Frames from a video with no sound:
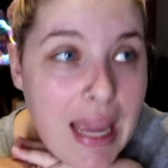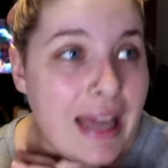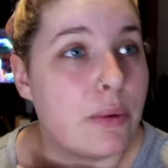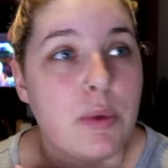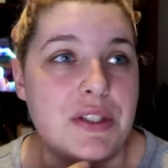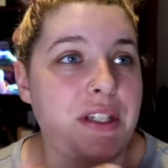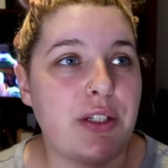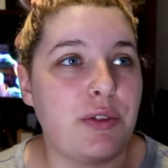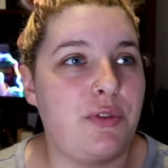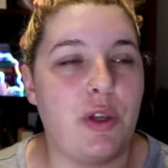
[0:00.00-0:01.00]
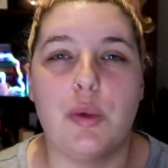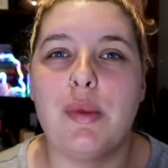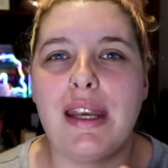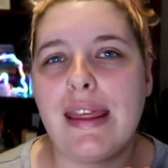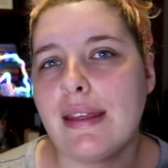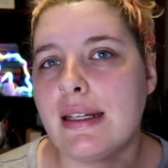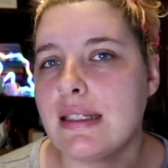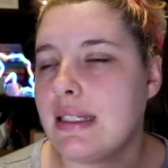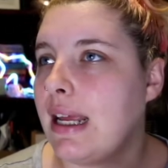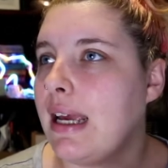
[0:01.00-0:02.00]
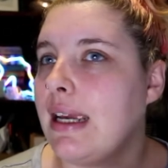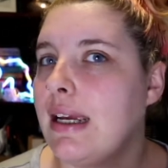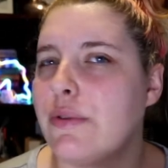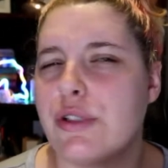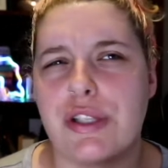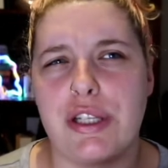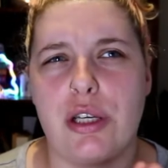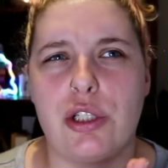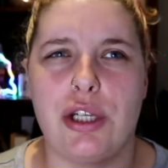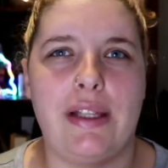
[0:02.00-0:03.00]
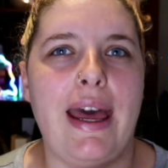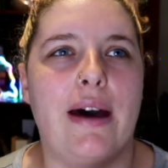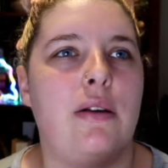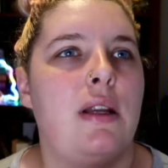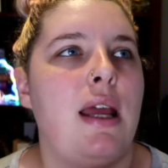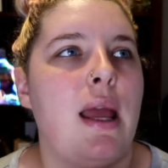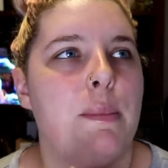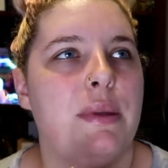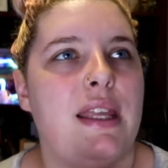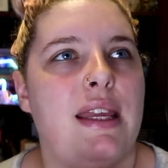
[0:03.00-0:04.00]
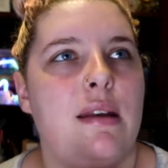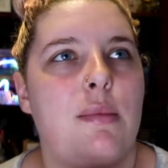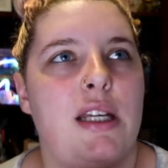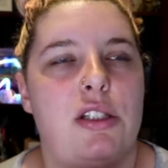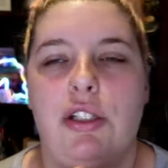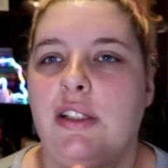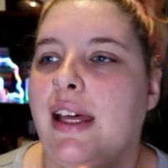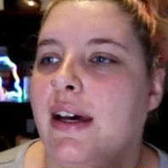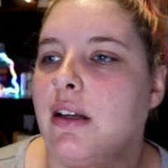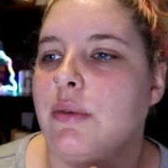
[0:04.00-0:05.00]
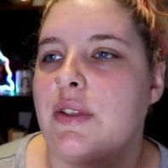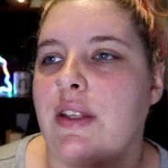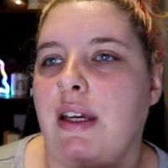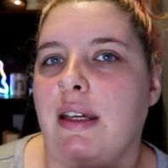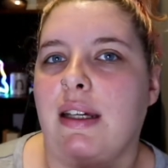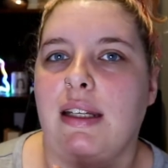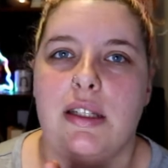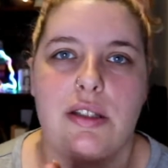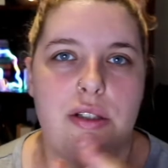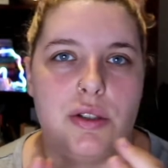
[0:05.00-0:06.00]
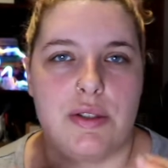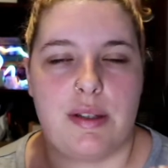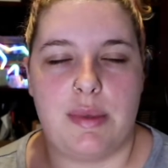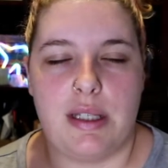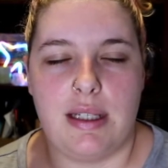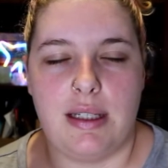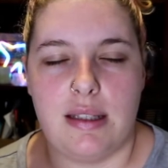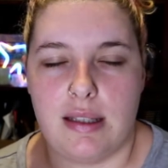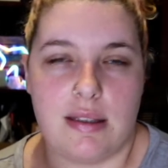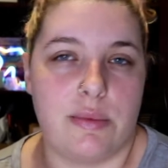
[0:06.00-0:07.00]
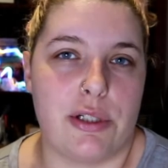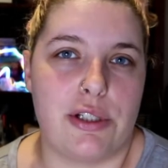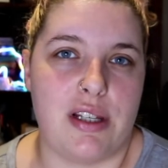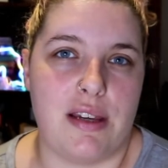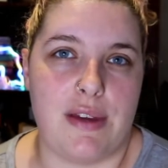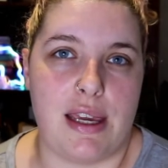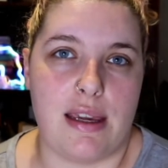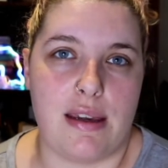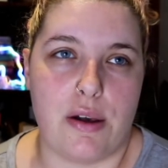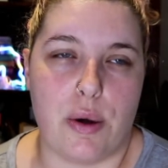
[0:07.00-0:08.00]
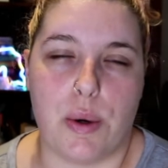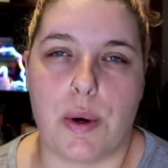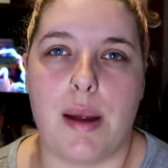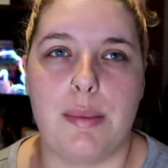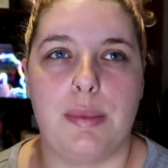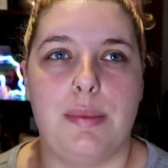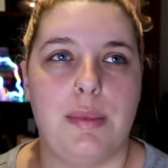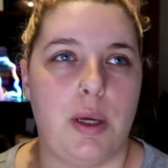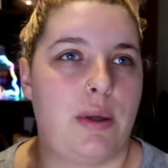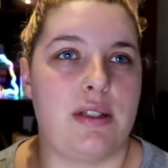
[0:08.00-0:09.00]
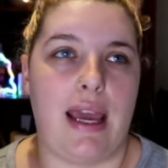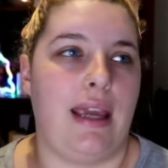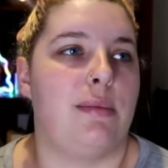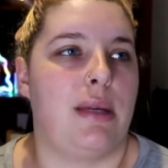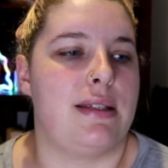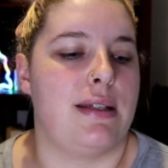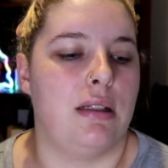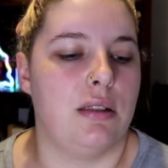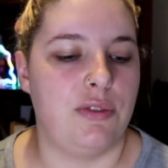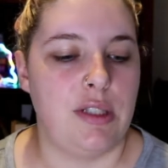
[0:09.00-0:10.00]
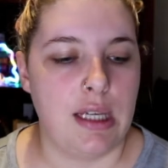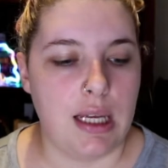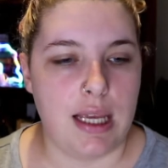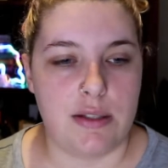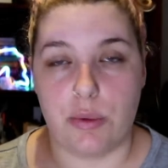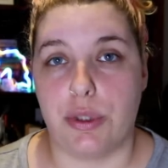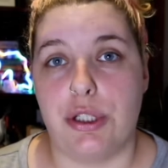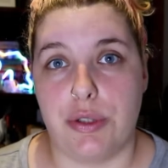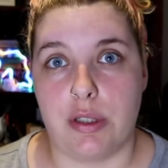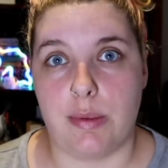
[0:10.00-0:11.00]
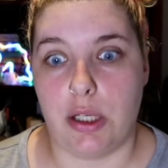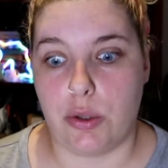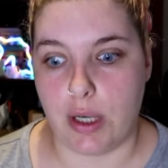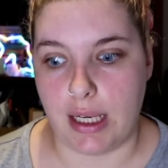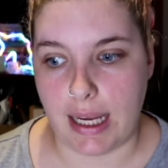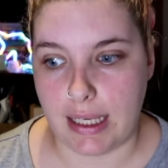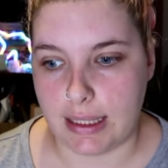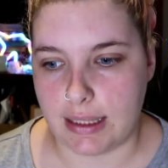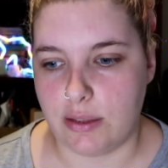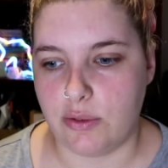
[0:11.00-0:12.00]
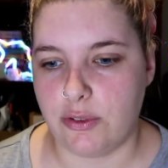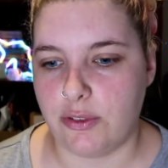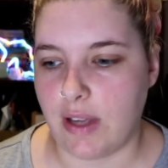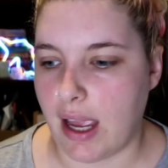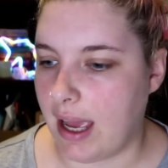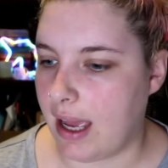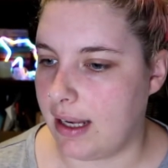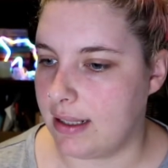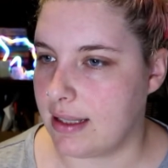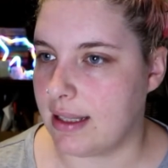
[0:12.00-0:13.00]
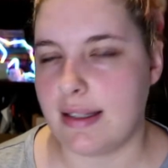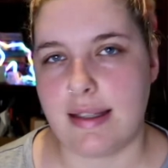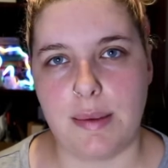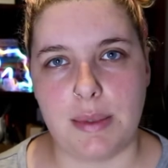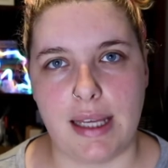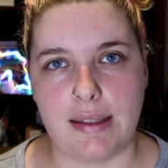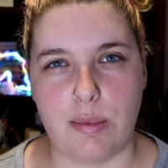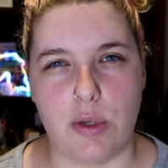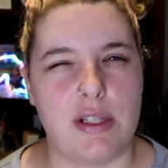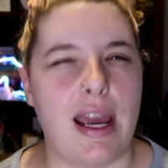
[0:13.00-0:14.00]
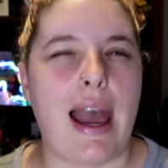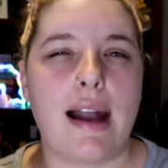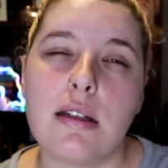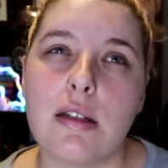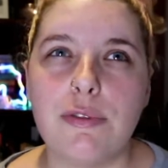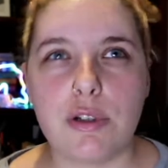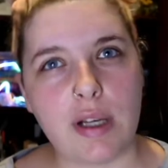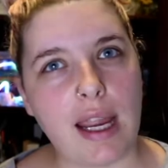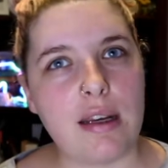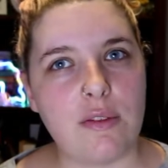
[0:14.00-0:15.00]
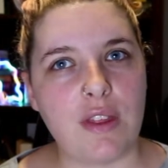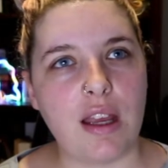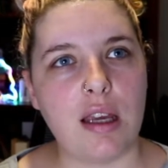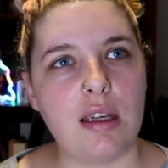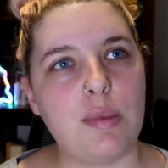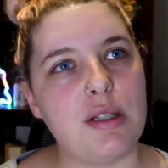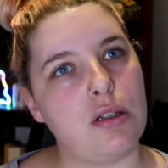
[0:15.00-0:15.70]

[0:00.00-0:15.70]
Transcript: and I wasn't going to film anything today. I was just going to chill out. But then in my chill out, I was like, I need to do something other than watch TV, or I'm going to hate myself. So I wanted to do something creative, and this seemed like the most active creative thing I could be